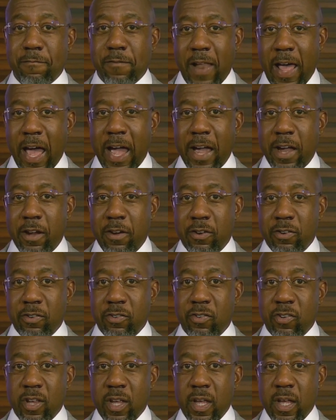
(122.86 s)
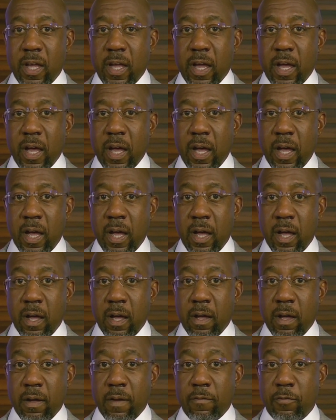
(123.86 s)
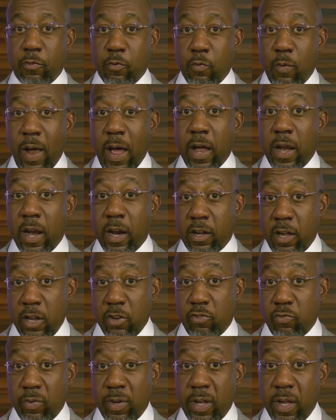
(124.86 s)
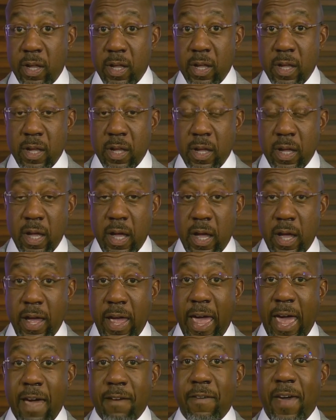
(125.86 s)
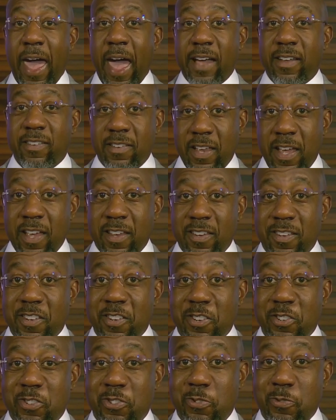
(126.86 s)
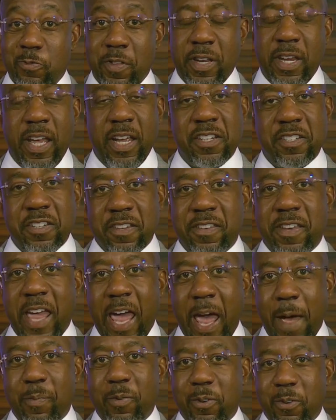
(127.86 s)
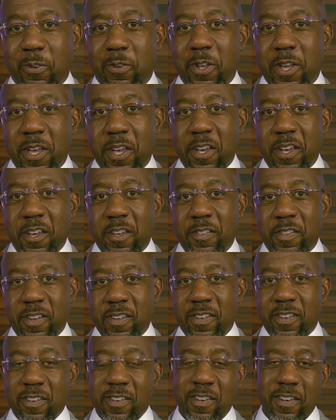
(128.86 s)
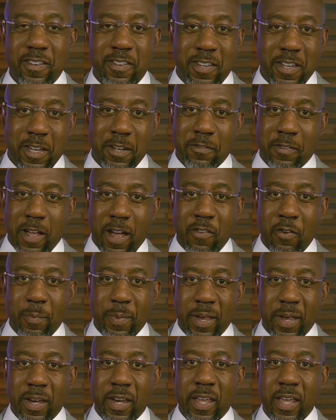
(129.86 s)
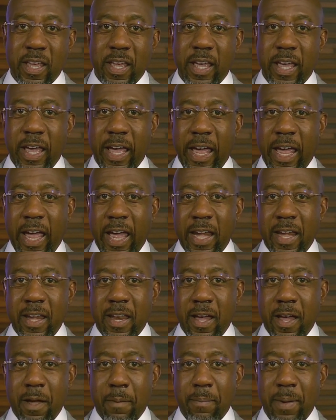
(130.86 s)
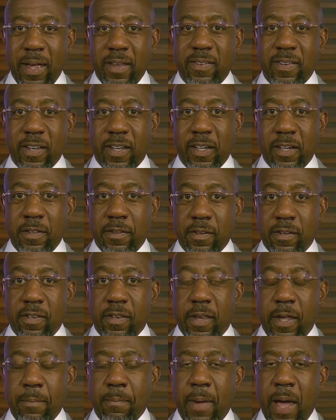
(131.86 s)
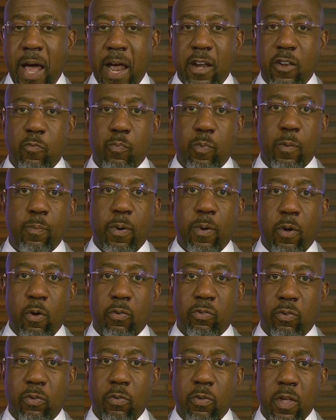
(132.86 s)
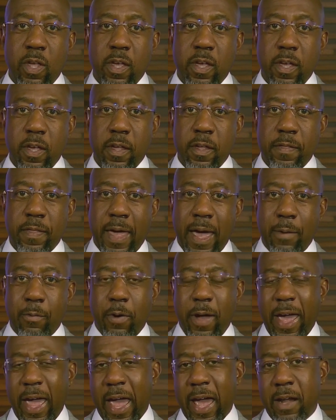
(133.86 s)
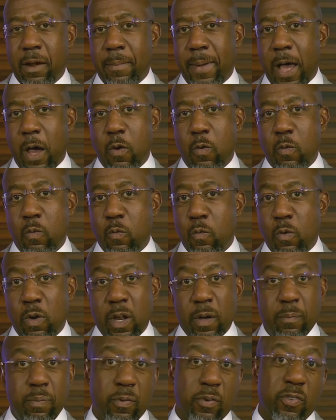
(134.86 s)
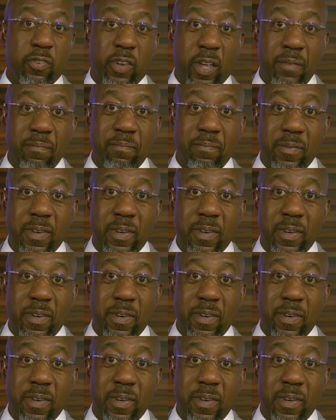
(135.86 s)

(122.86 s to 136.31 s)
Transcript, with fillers: flyers uh, throughout our country uh, have access to the nation's capital. This is the seat of government, and basically, this is a modest proposal that will add about one percent